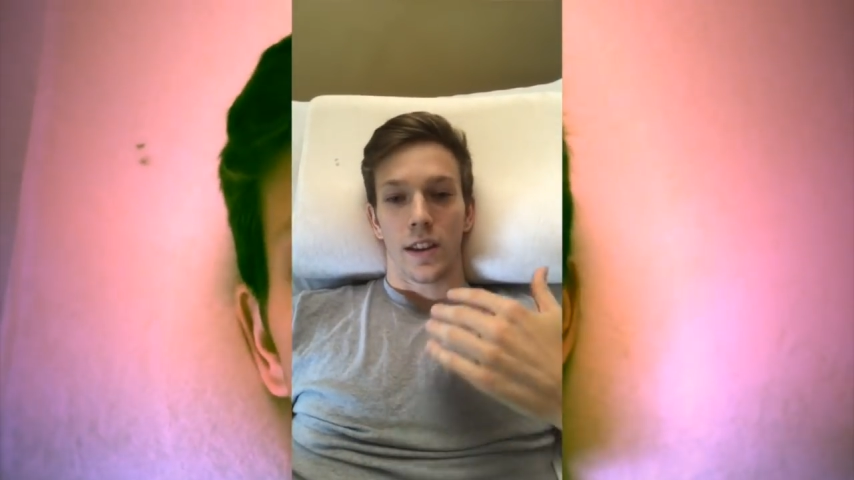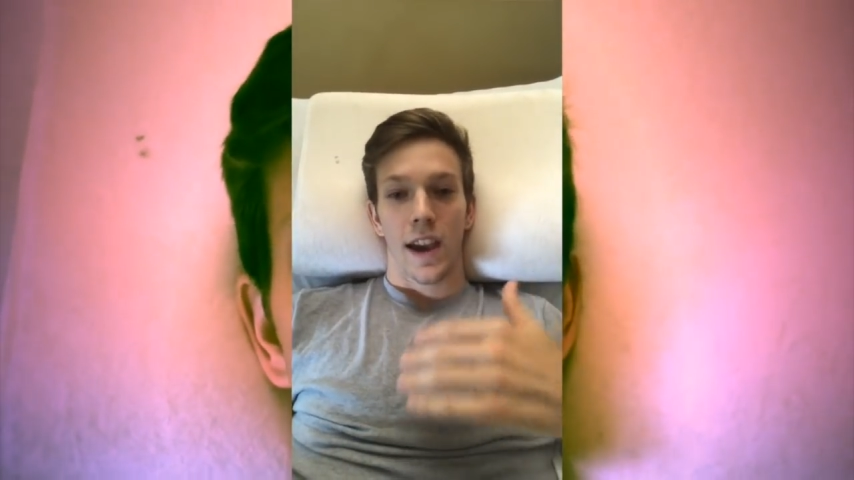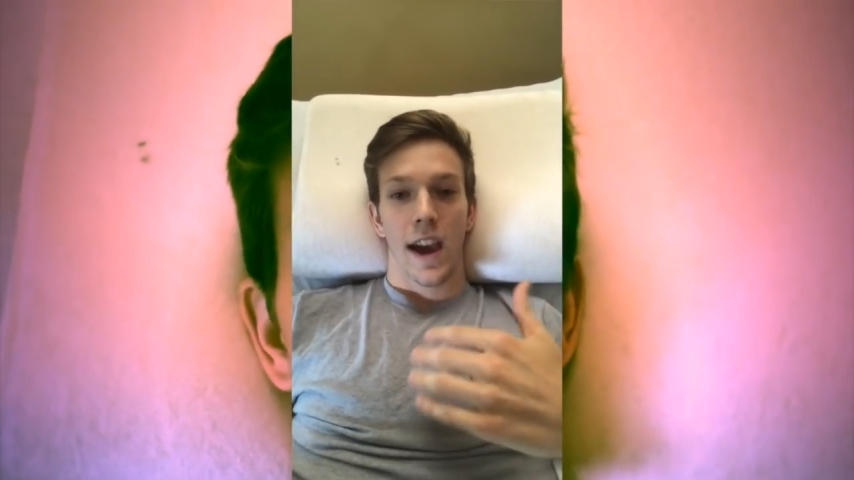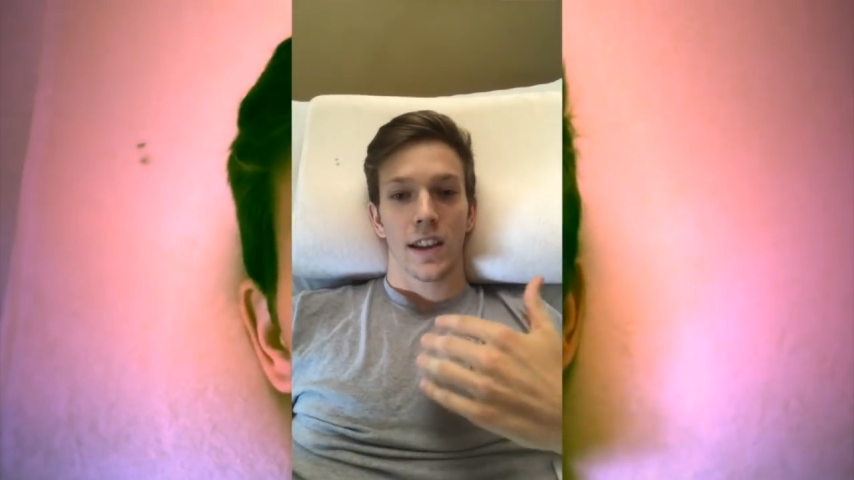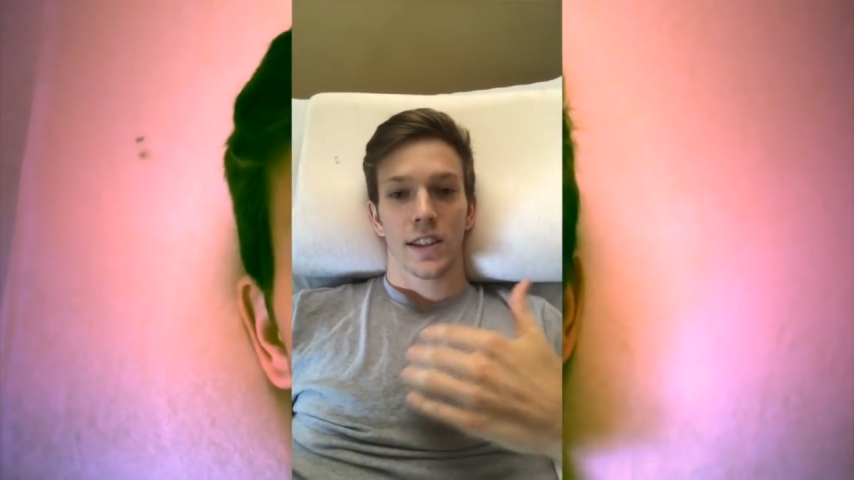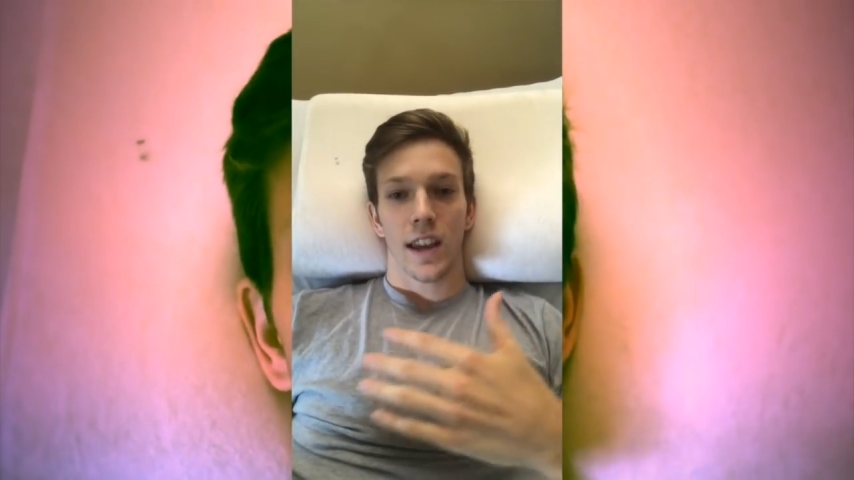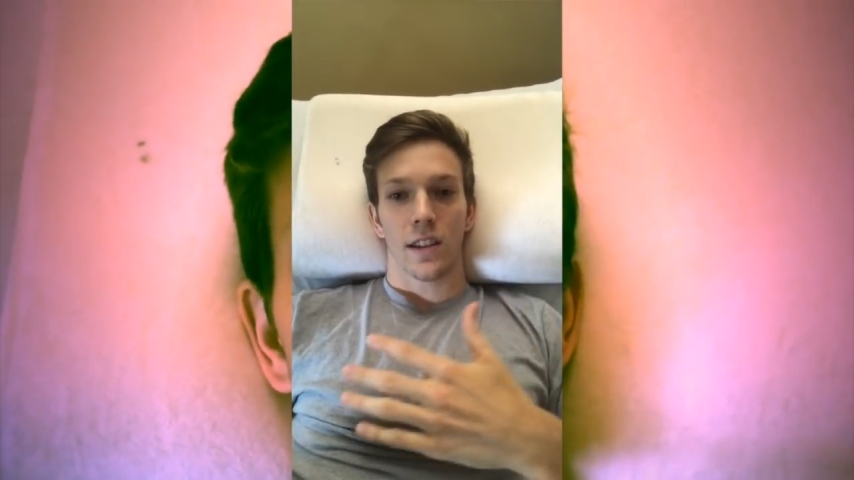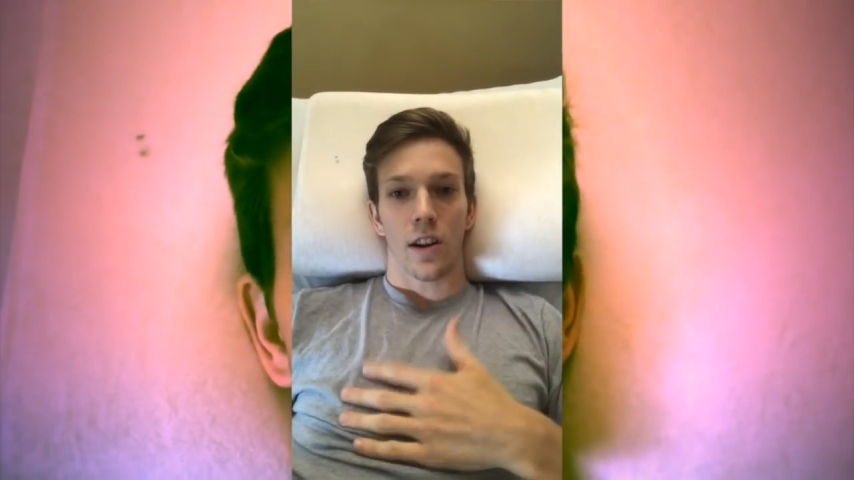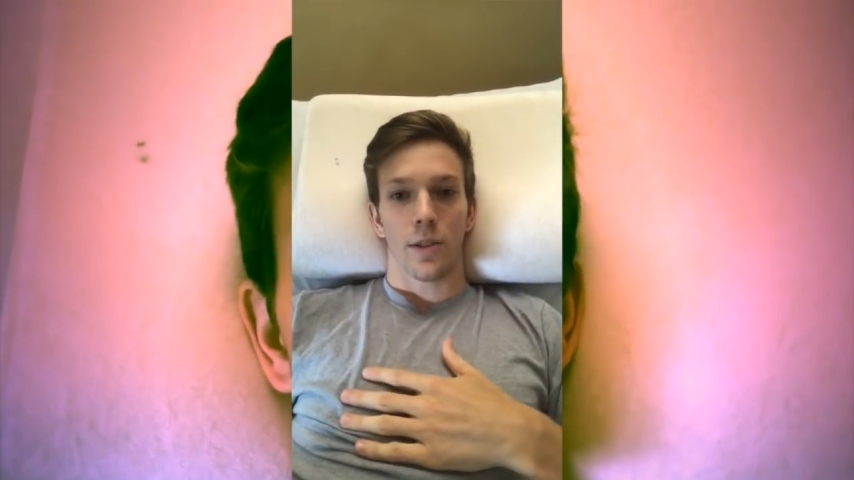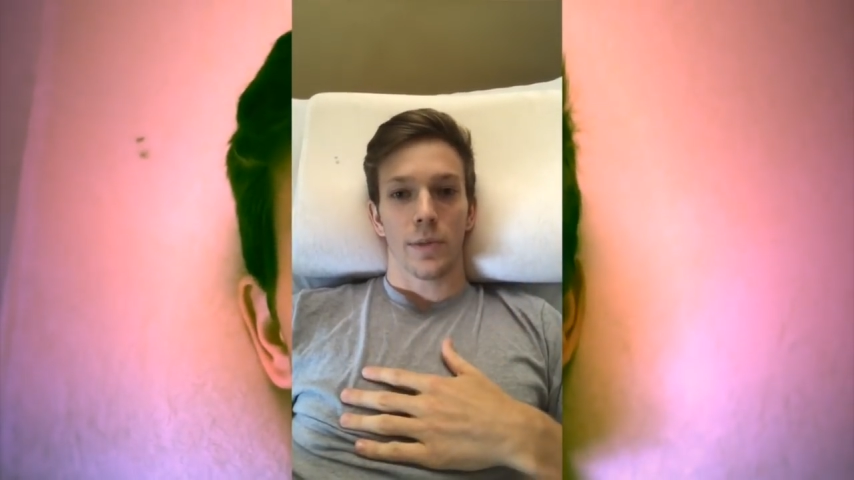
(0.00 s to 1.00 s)
CAT
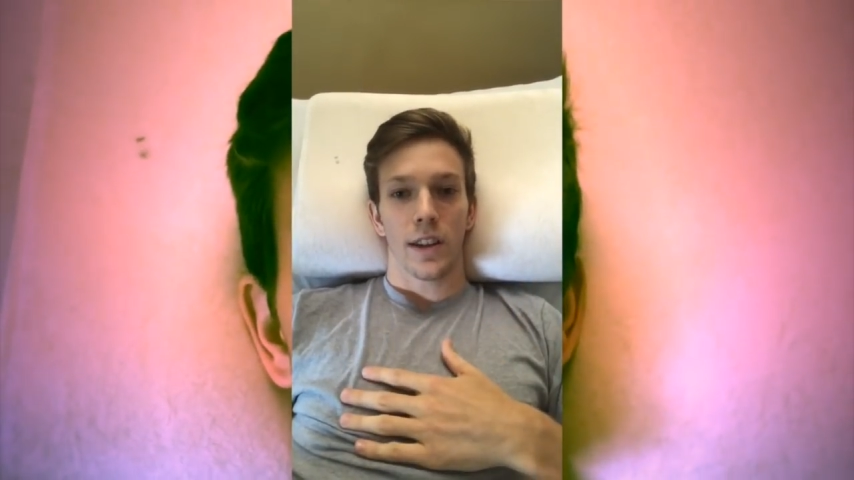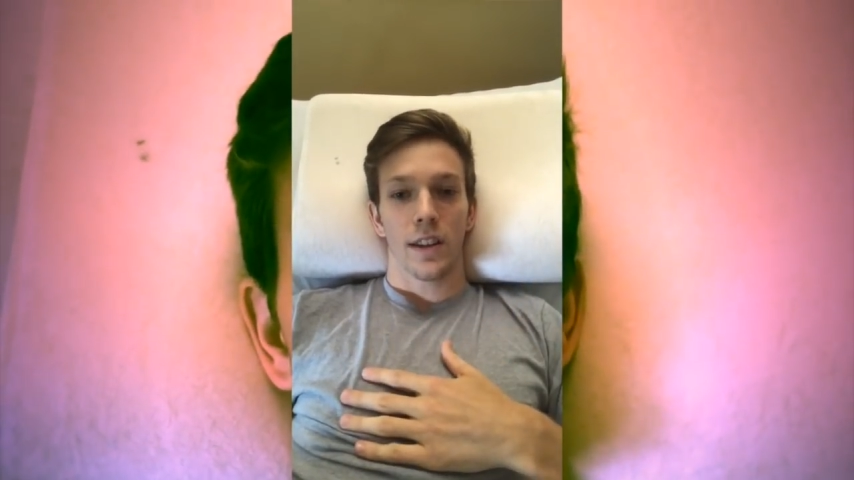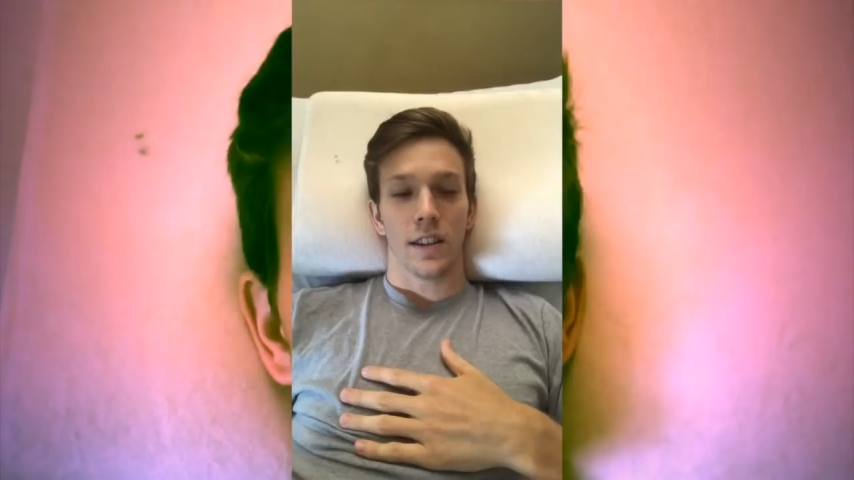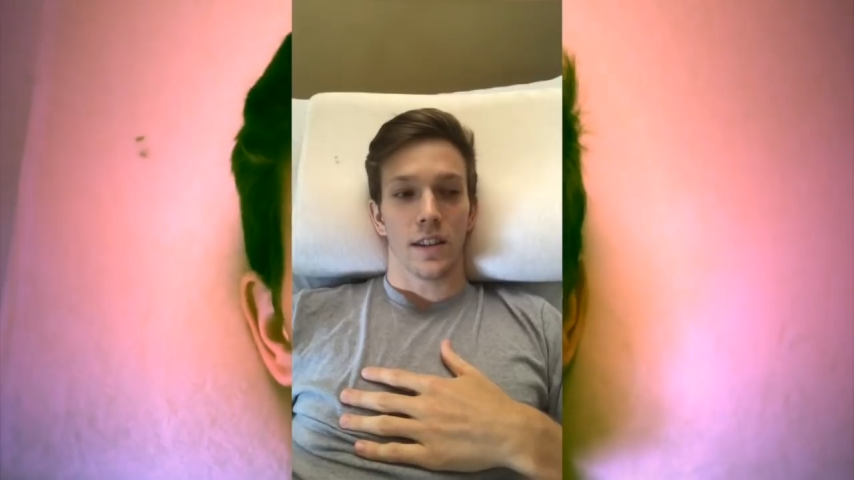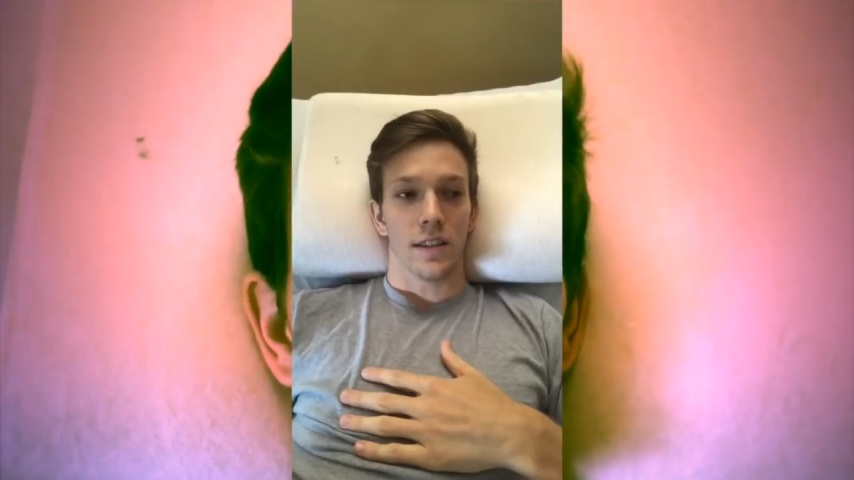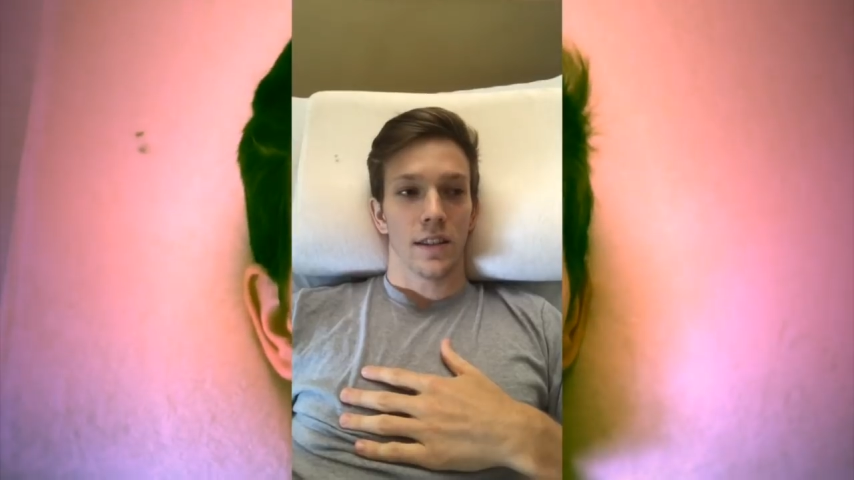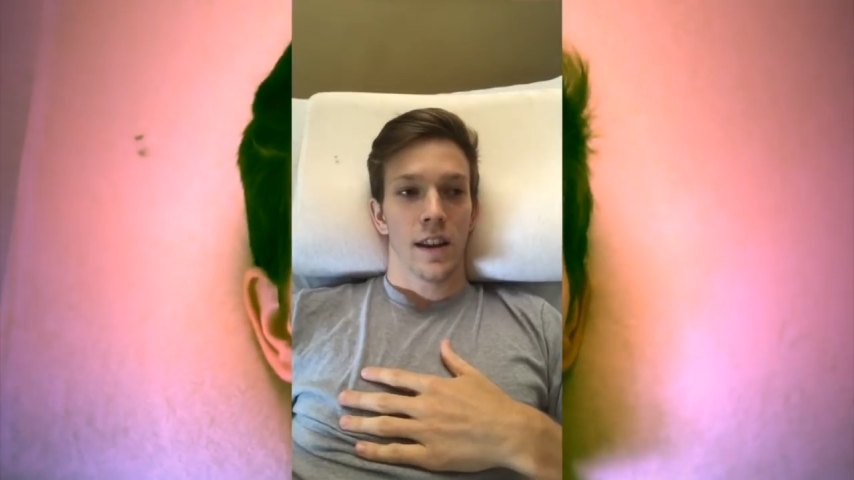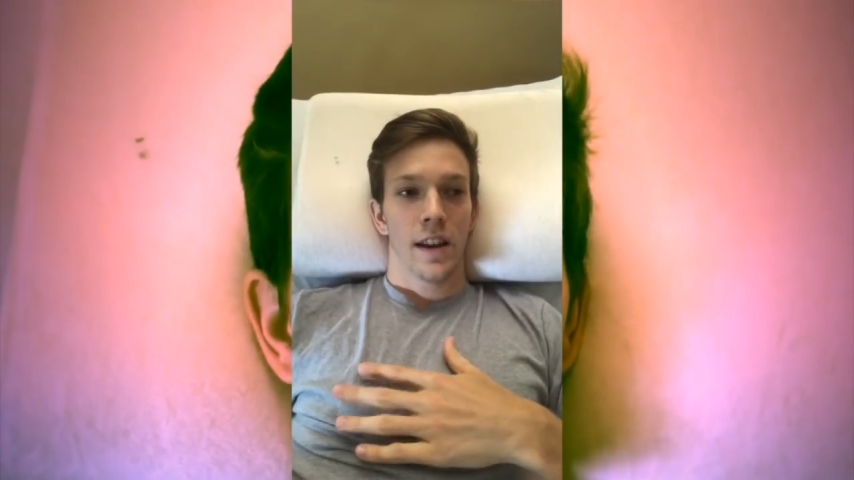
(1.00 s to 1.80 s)
scan on me, and